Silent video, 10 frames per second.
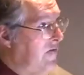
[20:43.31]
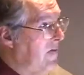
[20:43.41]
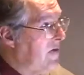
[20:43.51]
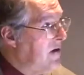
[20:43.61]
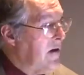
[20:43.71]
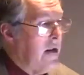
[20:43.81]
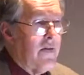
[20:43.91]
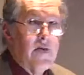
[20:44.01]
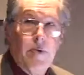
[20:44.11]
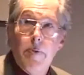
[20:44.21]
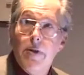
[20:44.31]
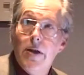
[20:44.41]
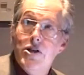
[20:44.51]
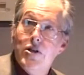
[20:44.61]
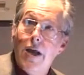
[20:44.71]
from a certain level of
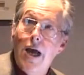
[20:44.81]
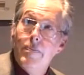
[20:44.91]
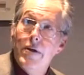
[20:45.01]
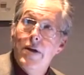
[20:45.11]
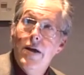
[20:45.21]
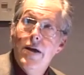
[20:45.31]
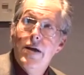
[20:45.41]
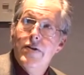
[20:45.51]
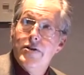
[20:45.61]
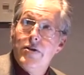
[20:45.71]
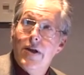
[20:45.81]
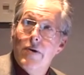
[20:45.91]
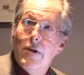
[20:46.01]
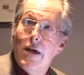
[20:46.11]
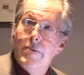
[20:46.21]
population happen, this or
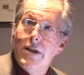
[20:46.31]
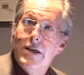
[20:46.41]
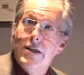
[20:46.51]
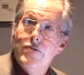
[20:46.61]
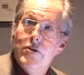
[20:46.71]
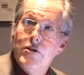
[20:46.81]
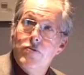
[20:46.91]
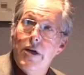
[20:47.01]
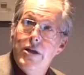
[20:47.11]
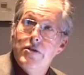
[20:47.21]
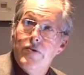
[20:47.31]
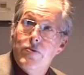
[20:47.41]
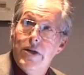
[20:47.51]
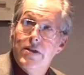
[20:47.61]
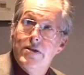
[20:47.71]
that will happen. That gives you this range of
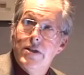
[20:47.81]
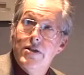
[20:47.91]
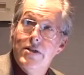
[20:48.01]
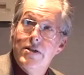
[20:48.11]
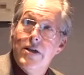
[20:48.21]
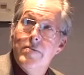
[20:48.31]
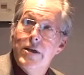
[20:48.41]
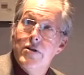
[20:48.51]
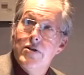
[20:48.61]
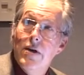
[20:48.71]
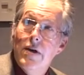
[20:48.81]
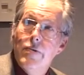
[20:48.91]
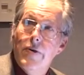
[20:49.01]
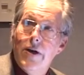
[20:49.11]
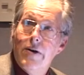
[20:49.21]
20 to 60 centimeters
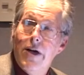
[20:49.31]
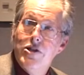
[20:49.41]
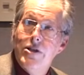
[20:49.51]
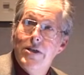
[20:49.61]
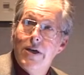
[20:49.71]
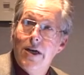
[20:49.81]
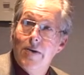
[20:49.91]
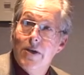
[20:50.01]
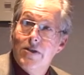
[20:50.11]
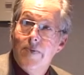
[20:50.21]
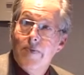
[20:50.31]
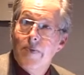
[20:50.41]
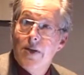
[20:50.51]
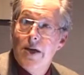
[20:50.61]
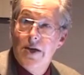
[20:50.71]
without ice sheet dynamics
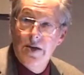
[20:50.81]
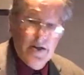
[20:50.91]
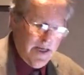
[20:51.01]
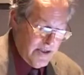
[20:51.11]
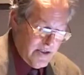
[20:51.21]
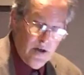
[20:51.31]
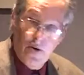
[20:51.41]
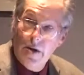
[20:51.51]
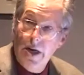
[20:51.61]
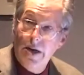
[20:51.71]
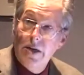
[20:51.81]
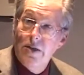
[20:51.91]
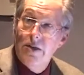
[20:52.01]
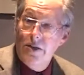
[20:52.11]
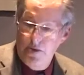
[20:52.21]
and so on. And a
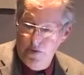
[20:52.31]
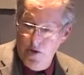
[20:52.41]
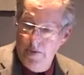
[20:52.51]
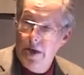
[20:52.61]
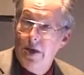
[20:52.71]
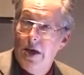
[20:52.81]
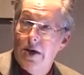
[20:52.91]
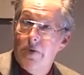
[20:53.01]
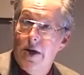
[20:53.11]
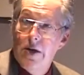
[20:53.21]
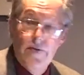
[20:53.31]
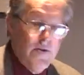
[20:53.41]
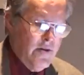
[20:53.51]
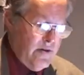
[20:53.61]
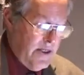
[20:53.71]
continued warming at a rate
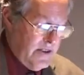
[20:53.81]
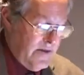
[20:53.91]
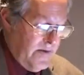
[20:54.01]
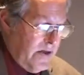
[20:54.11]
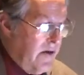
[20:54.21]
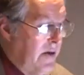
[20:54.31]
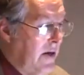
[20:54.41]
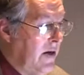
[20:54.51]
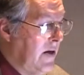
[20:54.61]
of 0.2 of a degree.